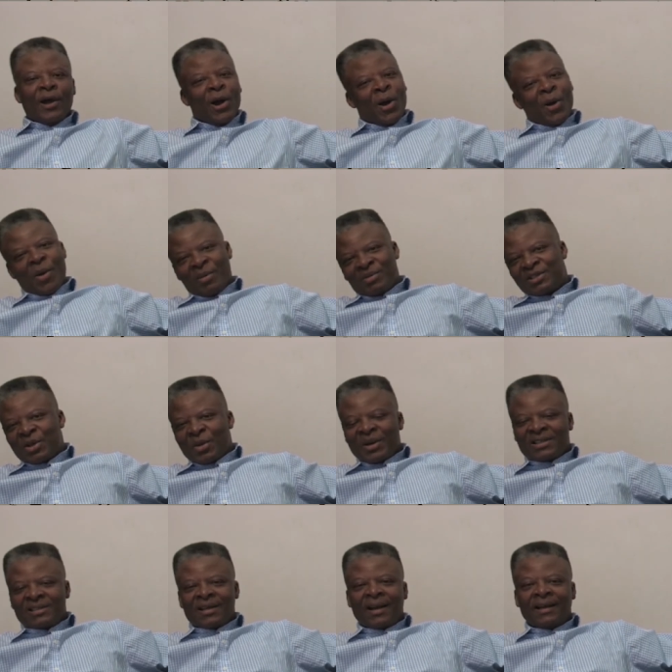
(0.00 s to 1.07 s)
Oh, I'm so
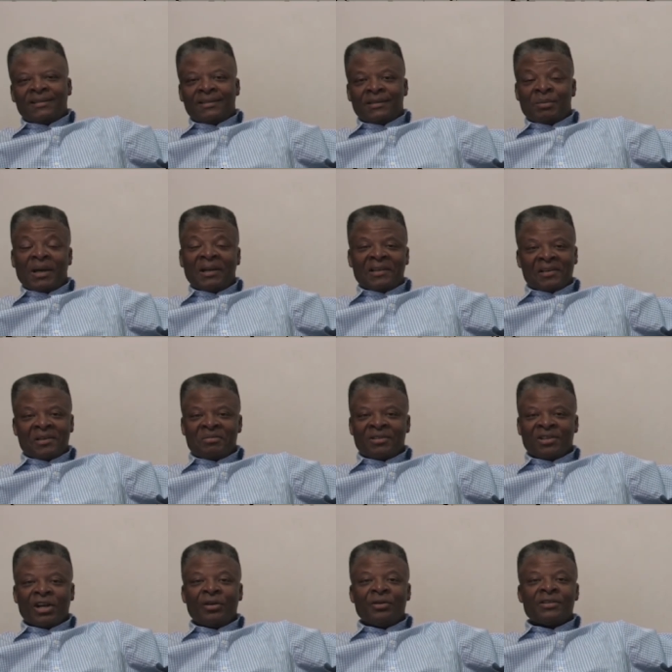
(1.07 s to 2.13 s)
excited about the
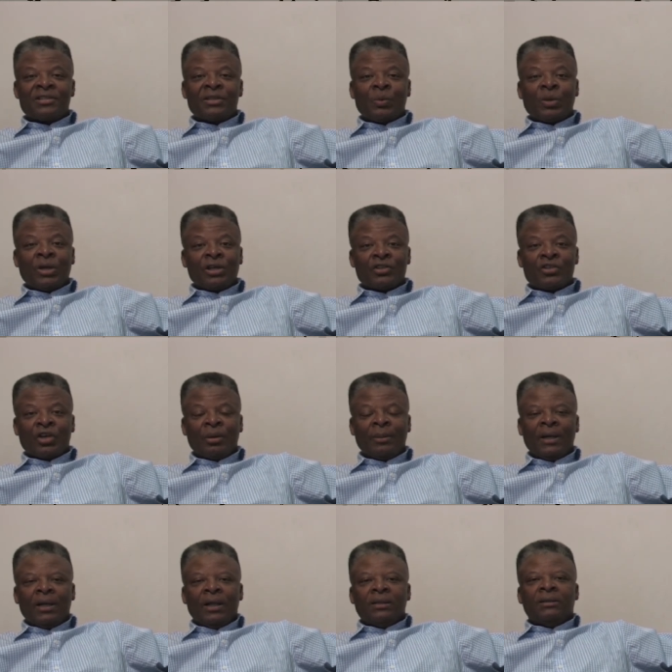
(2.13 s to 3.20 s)
cryptocurrency workshop.
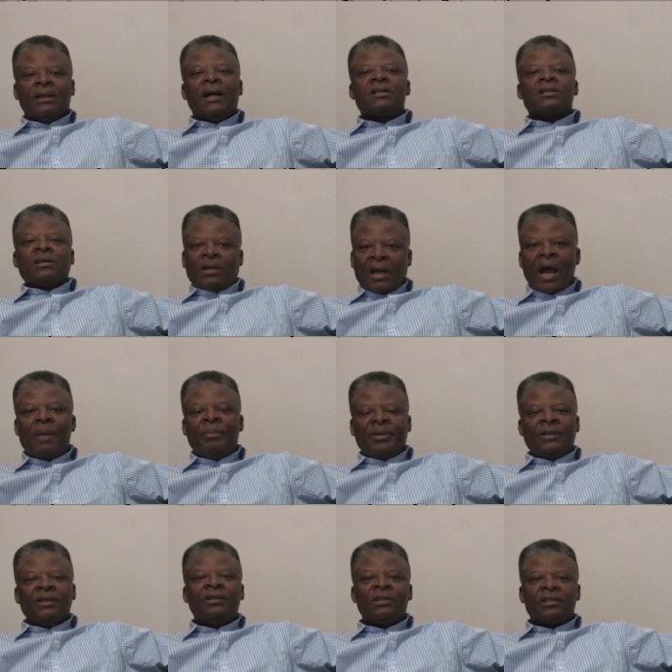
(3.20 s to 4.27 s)
That's going to
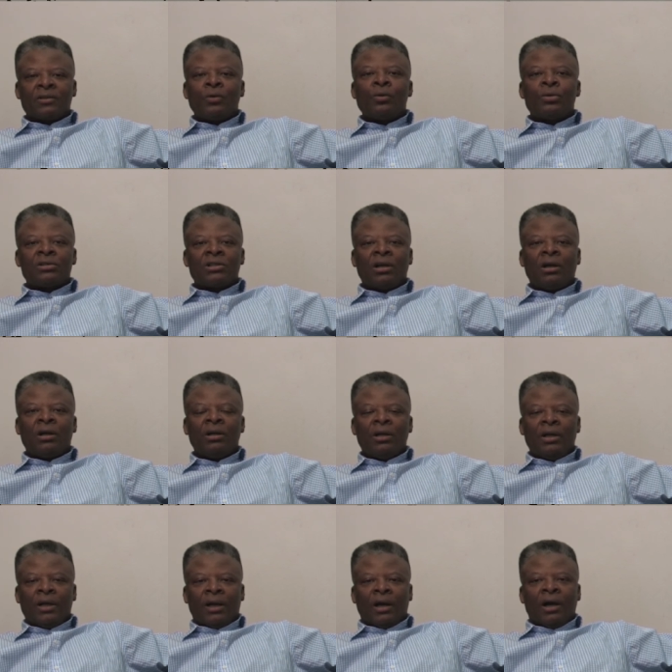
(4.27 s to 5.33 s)
happen in this quarter.
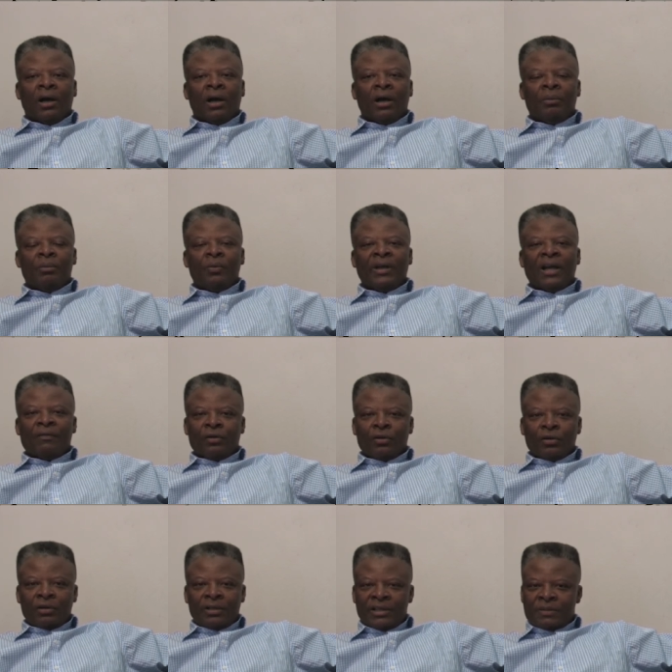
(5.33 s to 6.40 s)
We haven't
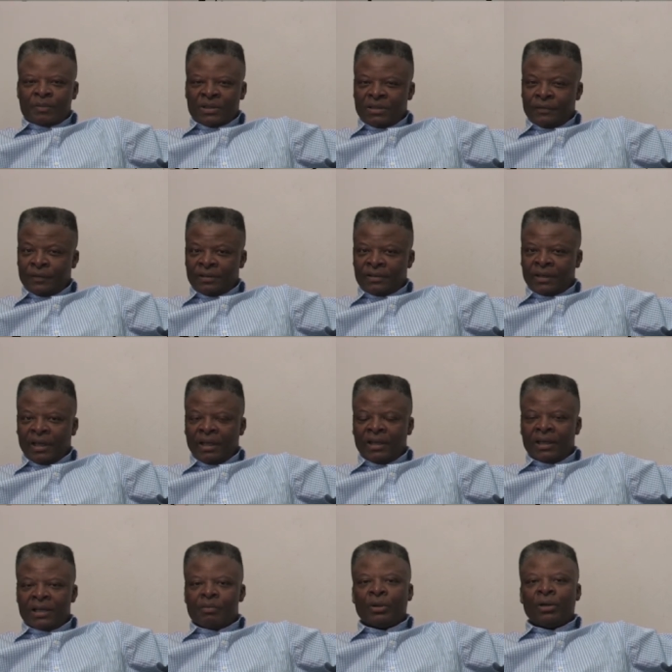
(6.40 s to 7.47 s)
got the specific date
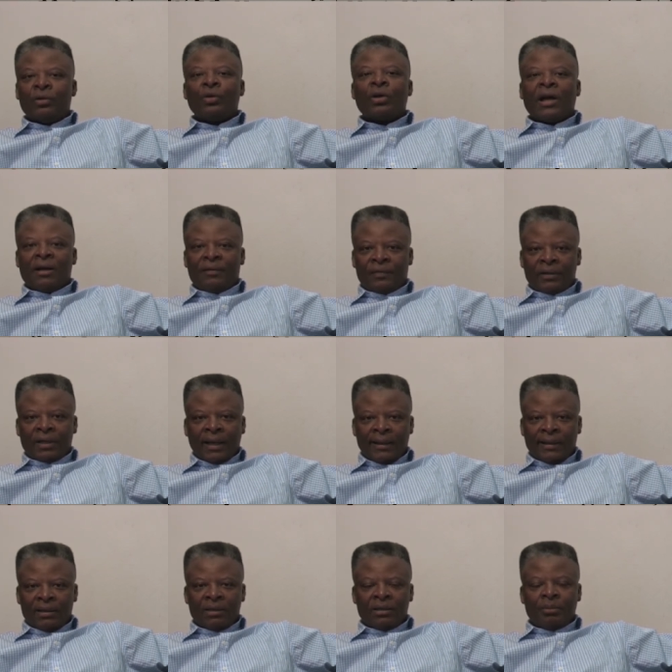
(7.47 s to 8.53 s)
yet, but look out for
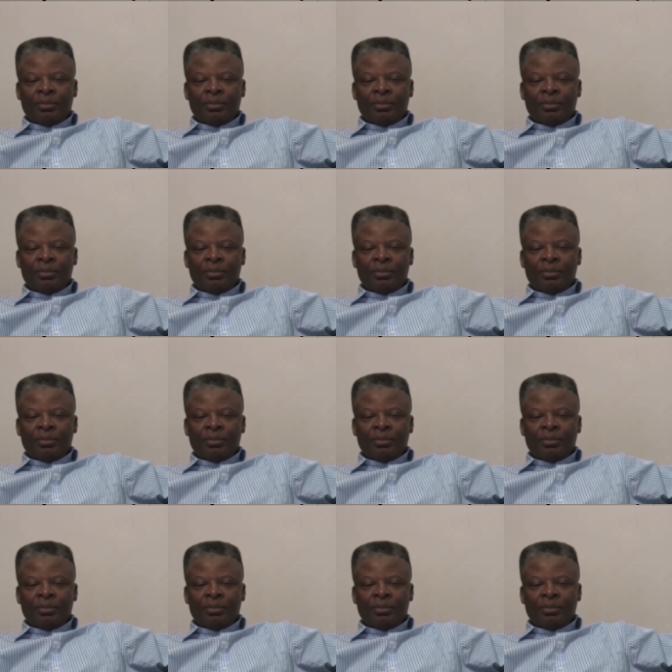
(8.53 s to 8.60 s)
that in the